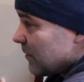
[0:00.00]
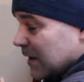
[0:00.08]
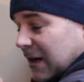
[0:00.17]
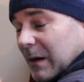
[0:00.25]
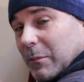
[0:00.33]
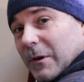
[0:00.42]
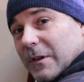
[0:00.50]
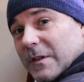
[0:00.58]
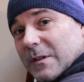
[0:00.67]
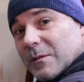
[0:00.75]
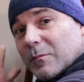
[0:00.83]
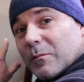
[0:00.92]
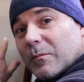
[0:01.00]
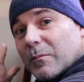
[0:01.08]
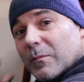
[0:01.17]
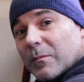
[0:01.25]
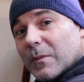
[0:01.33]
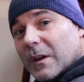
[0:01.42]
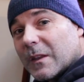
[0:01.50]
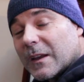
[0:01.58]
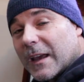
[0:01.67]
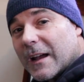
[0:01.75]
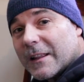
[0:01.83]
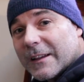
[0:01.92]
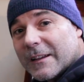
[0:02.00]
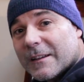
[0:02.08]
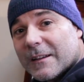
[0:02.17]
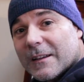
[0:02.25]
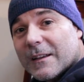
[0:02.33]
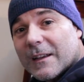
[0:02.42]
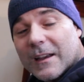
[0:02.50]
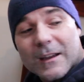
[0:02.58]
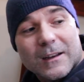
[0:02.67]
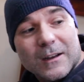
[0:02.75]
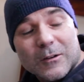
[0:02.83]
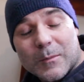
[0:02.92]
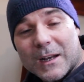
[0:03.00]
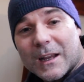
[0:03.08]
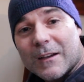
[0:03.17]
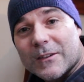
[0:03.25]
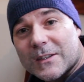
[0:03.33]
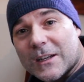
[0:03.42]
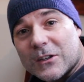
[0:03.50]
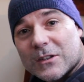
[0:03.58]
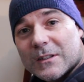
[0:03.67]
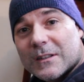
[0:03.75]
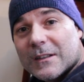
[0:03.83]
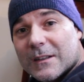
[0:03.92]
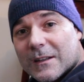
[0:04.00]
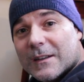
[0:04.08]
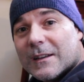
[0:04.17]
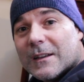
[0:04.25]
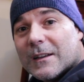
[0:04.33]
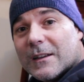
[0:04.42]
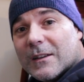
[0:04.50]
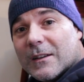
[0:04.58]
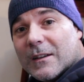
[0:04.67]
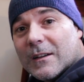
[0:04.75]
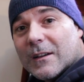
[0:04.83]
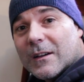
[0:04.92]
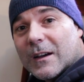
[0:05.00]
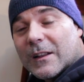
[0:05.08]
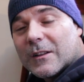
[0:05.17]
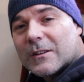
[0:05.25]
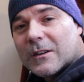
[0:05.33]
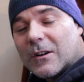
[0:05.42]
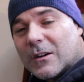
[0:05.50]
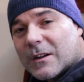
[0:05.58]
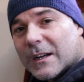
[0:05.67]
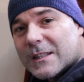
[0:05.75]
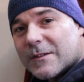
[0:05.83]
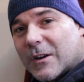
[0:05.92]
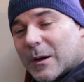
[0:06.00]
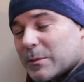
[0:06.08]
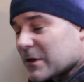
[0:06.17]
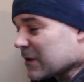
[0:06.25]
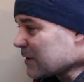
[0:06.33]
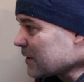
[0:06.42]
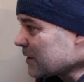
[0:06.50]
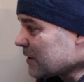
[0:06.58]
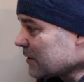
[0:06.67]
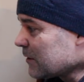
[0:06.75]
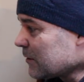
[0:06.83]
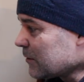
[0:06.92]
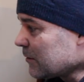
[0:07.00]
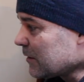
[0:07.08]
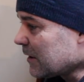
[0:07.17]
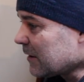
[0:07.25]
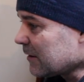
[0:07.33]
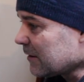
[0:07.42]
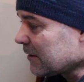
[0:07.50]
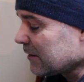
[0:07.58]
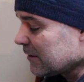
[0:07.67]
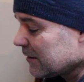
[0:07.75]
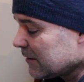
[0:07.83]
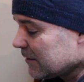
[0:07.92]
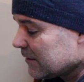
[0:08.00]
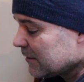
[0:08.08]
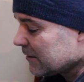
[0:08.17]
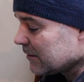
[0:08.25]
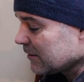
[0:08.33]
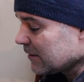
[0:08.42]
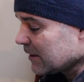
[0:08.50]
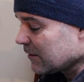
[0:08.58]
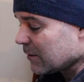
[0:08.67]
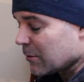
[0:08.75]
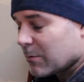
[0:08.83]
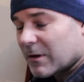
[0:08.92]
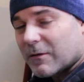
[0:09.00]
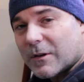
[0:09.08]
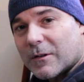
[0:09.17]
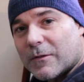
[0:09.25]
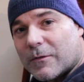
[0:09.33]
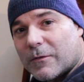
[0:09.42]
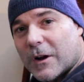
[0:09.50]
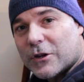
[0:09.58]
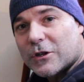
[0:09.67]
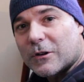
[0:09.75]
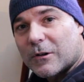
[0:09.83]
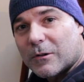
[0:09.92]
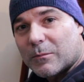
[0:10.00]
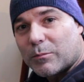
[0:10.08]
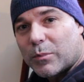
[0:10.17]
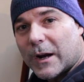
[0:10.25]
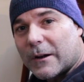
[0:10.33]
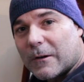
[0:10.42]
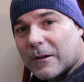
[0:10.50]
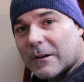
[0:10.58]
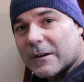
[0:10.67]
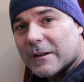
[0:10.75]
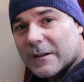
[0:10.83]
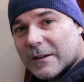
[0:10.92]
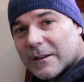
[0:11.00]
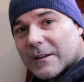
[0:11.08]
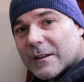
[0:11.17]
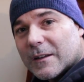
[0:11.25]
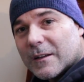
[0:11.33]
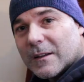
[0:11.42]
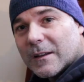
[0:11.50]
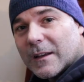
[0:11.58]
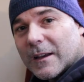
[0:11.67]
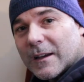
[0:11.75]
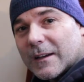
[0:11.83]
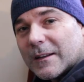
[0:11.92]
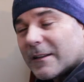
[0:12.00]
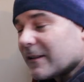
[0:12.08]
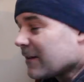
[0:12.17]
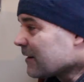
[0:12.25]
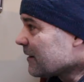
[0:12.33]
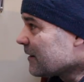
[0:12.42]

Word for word: the cupboards in the galley and under my nav station. I'd looked at all kinds of options to uh, give them a bit of a fresher, brighter look, and